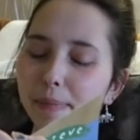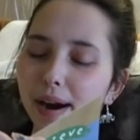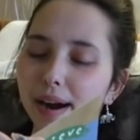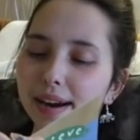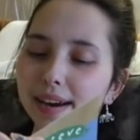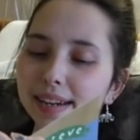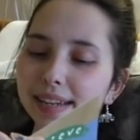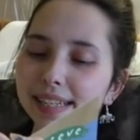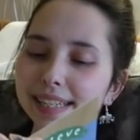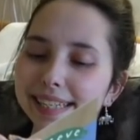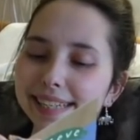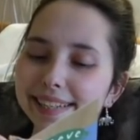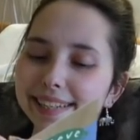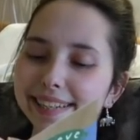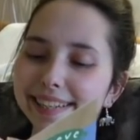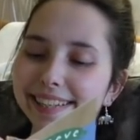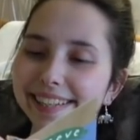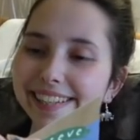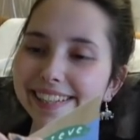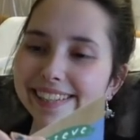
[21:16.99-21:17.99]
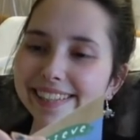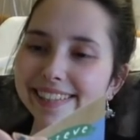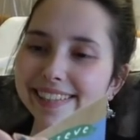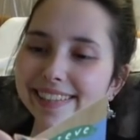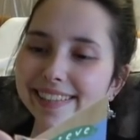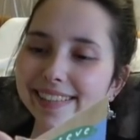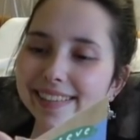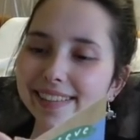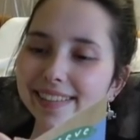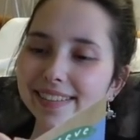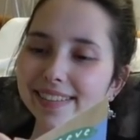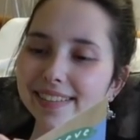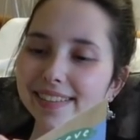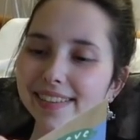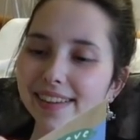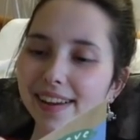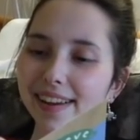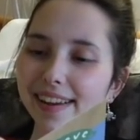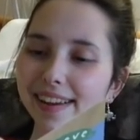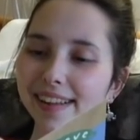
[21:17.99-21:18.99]
Mark and Denise.
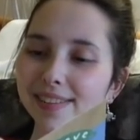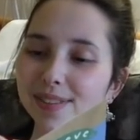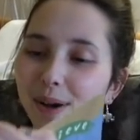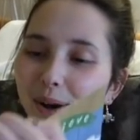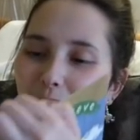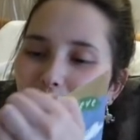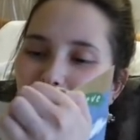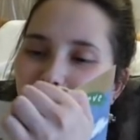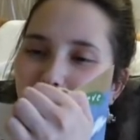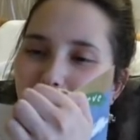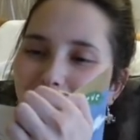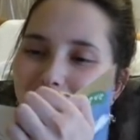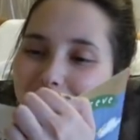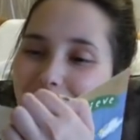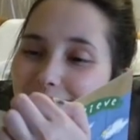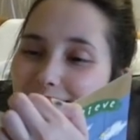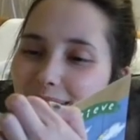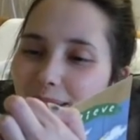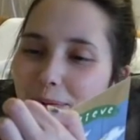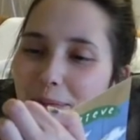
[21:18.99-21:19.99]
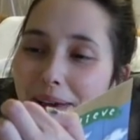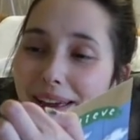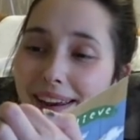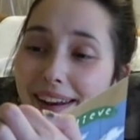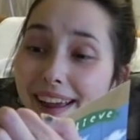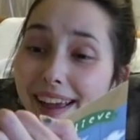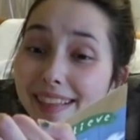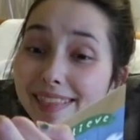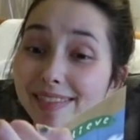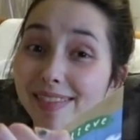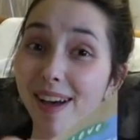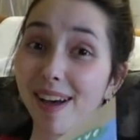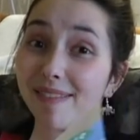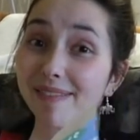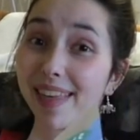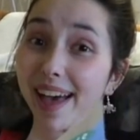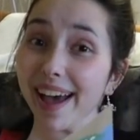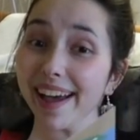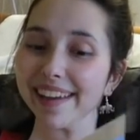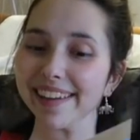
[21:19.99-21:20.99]
It's all sparkly gel pen. I
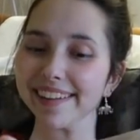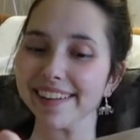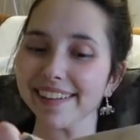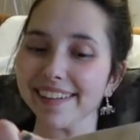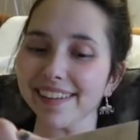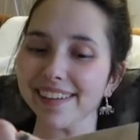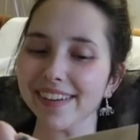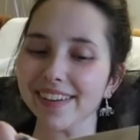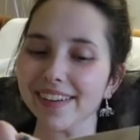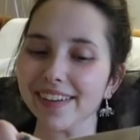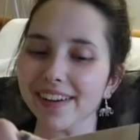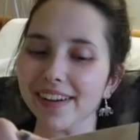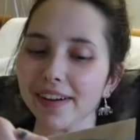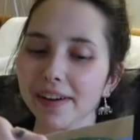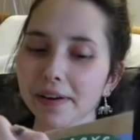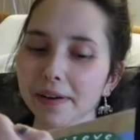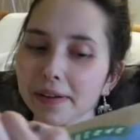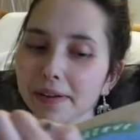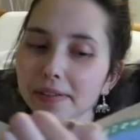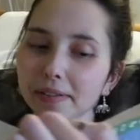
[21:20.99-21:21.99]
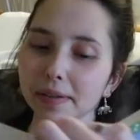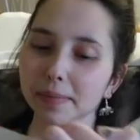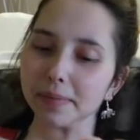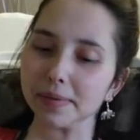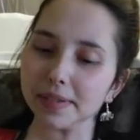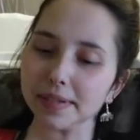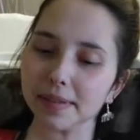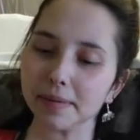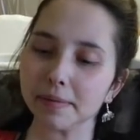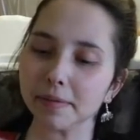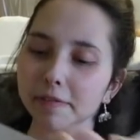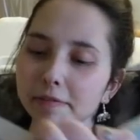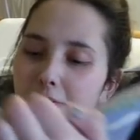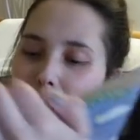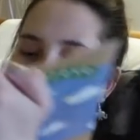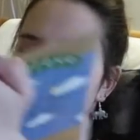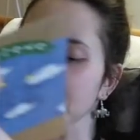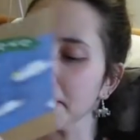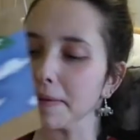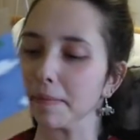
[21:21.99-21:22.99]
love that. Oh, let me see what
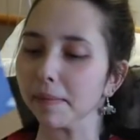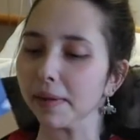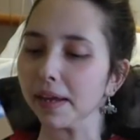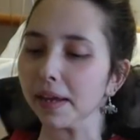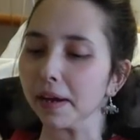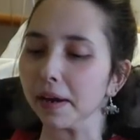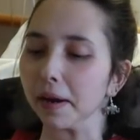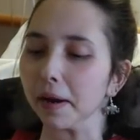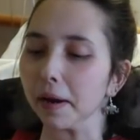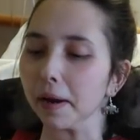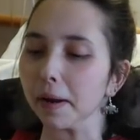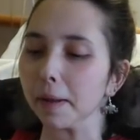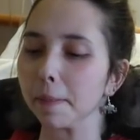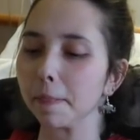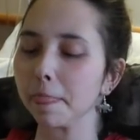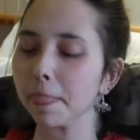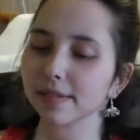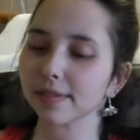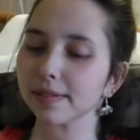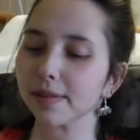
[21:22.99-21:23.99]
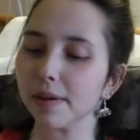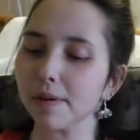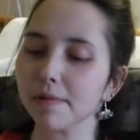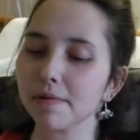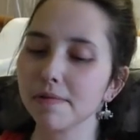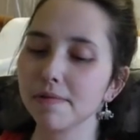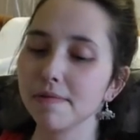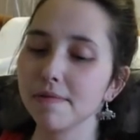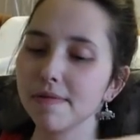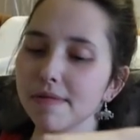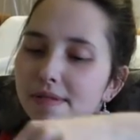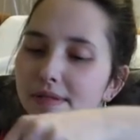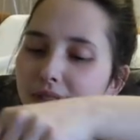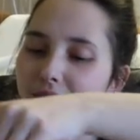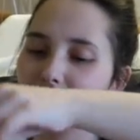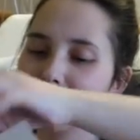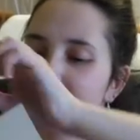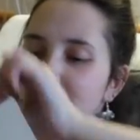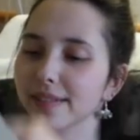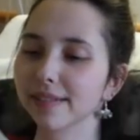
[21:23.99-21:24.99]
fell on me here. So
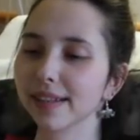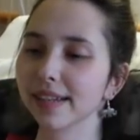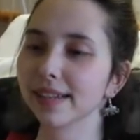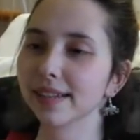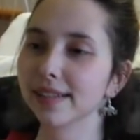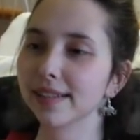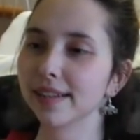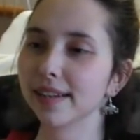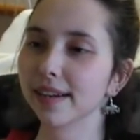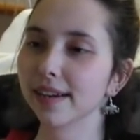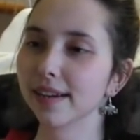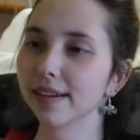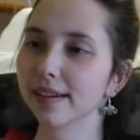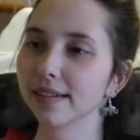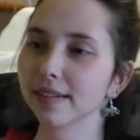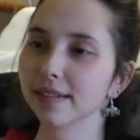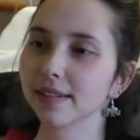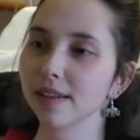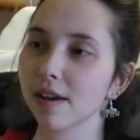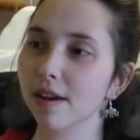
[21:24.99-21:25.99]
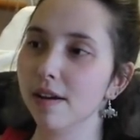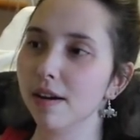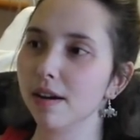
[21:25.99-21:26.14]
cool. These are like stickers.